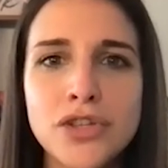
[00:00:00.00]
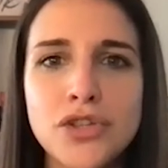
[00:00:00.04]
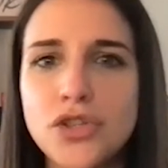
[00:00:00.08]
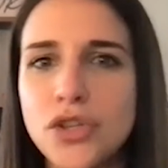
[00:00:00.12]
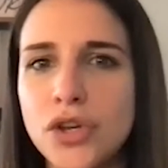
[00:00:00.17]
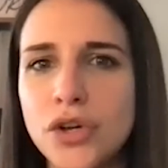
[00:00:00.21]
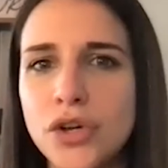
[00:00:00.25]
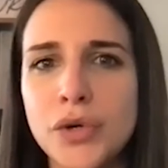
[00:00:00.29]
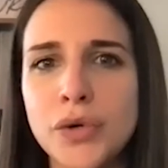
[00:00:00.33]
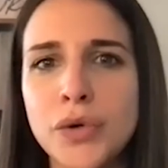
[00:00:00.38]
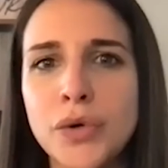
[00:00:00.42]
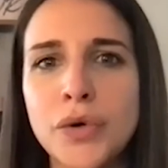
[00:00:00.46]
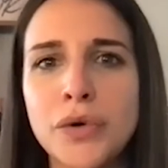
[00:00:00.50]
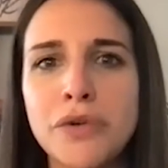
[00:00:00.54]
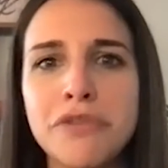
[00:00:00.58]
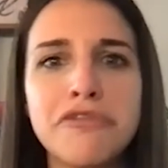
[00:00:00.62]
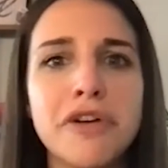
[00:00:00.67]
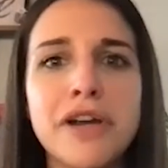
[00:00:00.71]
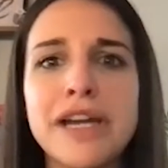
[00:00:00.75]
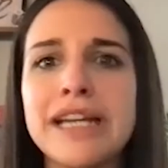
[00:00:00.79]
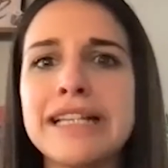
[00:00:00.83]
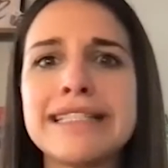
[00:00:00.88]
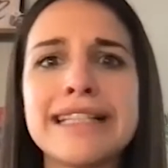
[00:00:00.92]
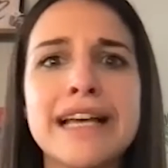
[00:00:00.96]
So,
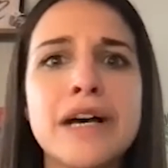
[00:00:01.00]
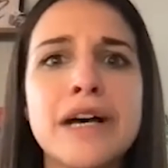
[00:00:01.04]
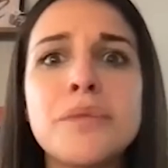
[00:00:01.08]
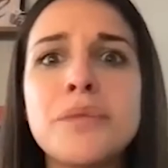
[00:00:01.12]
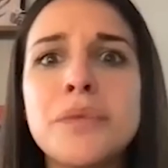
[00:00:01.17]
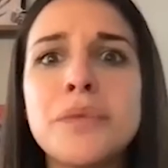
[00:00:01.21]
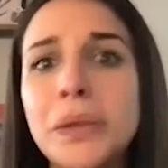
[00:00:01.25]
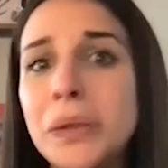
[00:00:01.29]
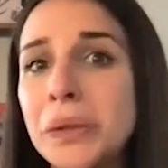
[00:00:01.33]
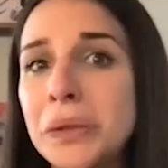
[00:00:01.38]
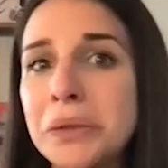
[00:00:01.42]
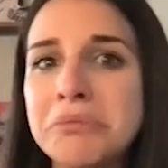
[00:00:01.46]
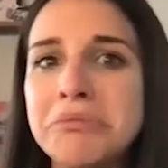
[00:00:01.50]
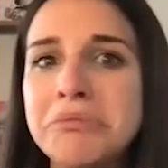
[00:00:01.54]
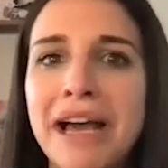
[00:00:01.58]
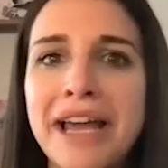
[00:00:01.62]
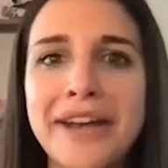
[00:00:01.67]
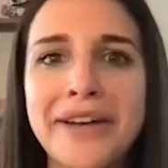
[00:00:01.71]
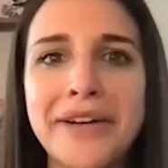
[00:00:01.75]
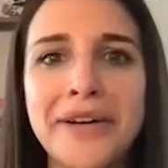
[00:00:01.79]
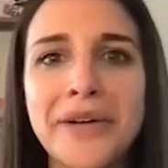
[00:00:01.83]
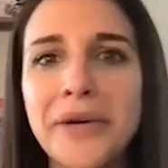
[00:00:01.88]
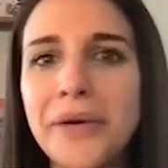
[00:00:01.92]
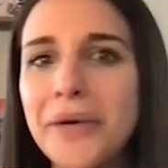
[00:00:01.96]
for example, I
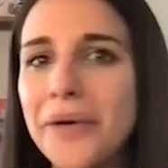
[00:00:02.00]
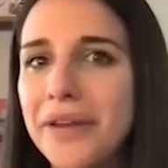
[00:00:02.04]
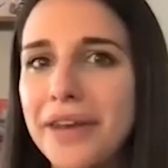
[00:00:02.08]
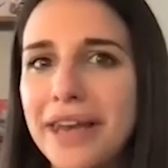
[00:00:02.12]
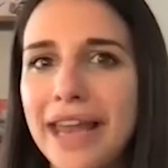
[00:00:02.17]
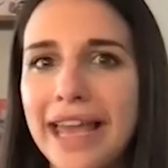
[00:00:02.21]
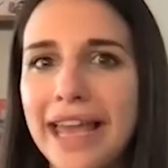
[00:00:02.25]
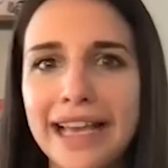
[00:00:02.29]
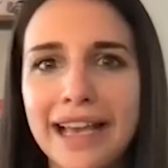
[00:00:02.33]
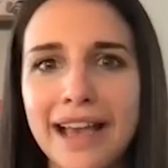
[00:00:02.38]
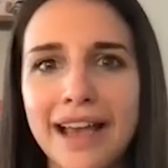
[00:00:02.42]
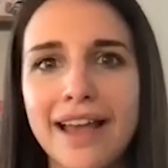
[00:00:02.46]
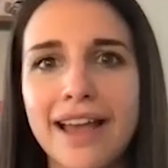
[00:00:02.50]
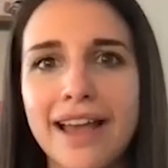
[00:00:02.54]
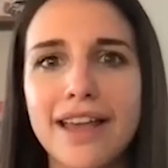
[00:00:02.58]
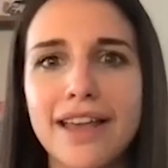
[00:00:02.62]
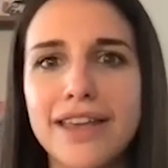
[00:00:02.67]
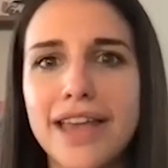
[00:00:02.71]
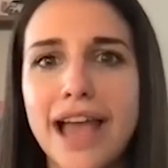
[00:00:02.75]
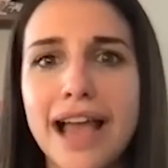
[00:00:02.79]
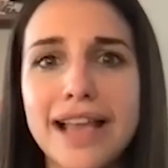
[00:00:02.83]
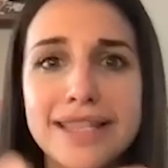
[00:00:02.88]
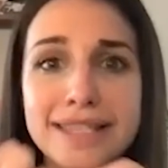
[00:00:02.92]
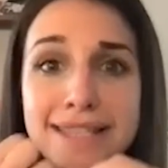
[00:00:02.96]
don't know, like
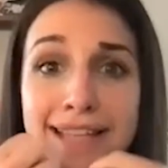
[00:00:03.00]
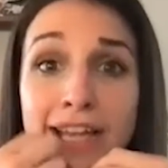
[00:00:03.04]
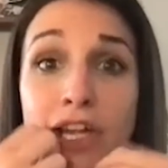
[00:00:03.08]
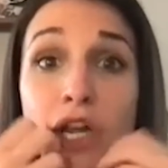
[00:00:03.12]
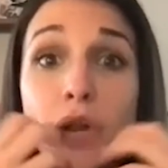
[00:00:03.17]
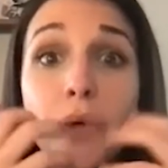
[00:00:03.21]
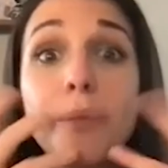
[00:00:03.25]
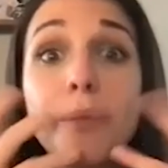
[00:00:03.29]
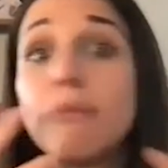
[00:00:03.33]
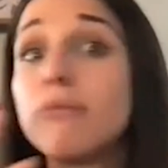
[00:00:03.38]
I start